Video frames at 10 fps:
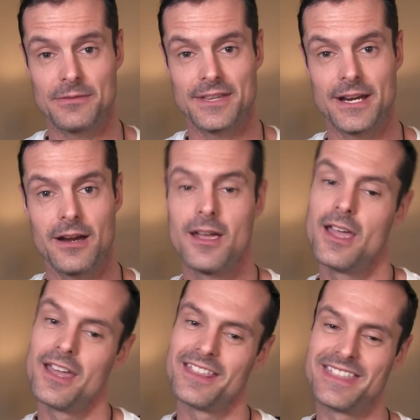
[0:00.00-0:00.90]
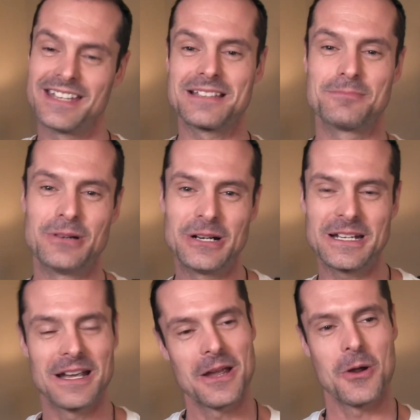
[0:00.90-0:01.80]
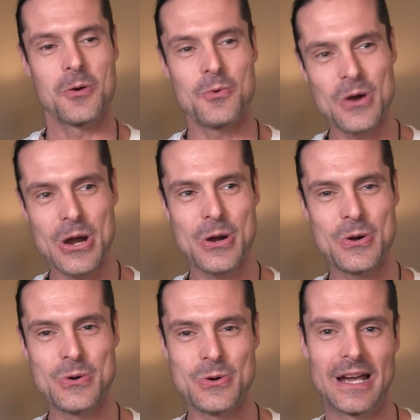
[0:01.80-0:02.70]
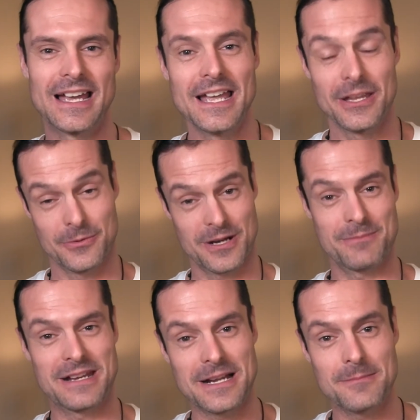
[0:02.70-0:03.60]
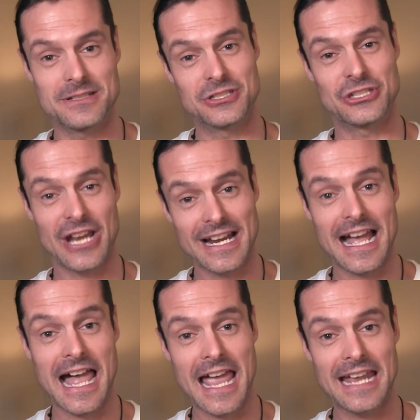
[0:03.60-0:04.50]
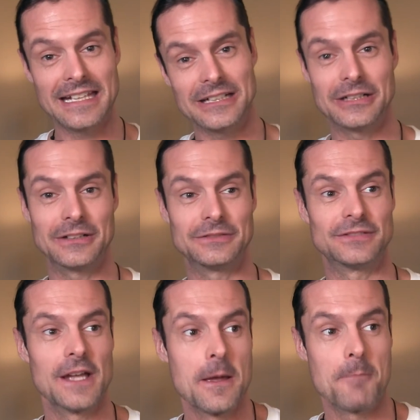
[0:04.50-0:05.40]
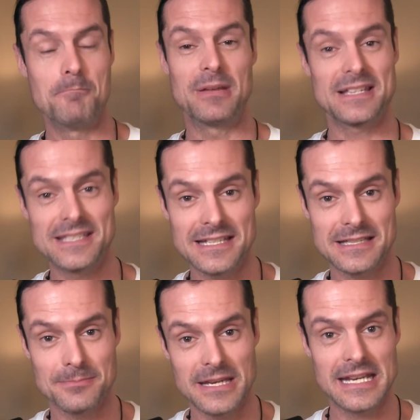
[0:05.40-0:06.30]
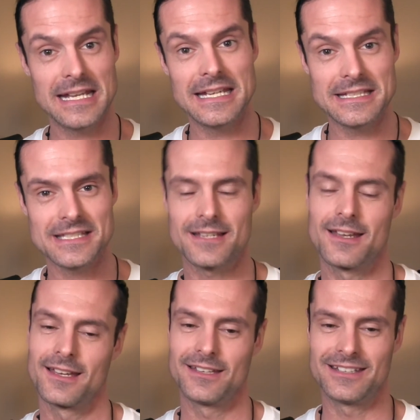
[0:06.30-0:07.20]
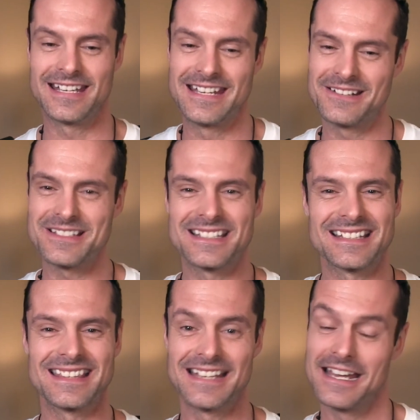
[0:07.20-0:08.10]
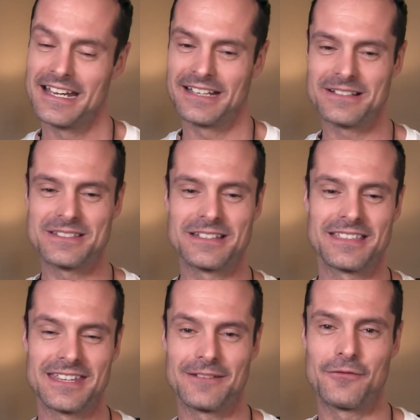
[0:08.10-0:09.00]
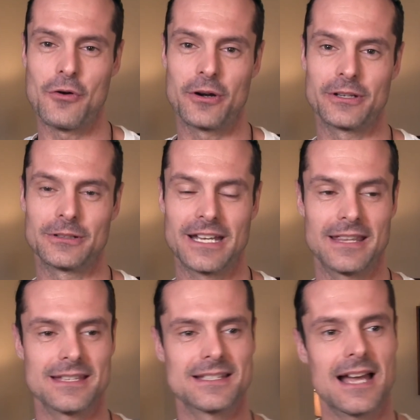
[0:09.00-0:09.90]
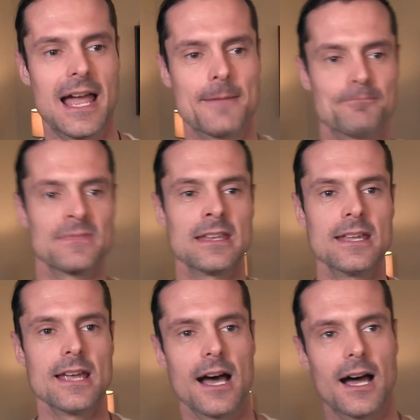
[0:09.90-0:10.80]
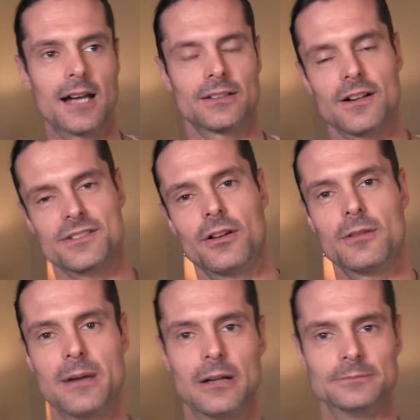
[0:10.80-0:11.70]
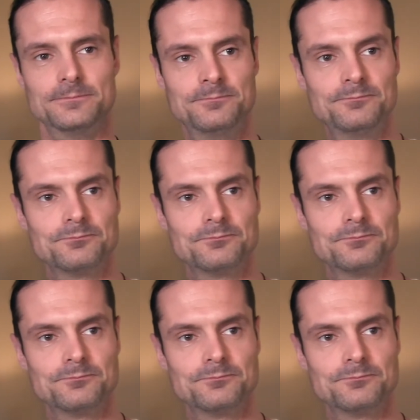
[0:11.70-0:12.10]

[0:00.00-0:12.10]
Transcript: out there, this book, whoo! You want to become a Jedi of business meetings? Here's the thing for you, okay? This guy talks all about